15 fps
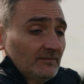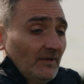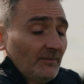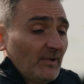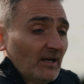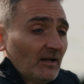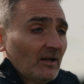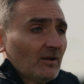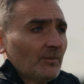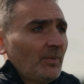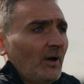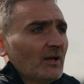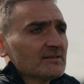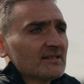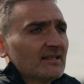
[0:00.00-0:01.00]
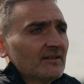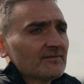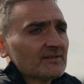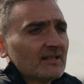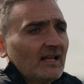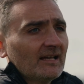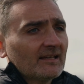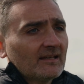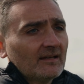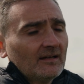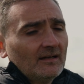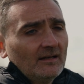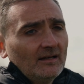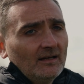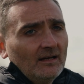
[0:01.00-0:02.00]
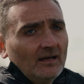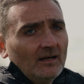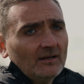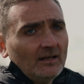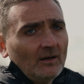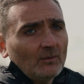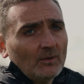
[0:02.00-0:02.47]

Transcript: There've been a lot of positives. Like uh, yeah,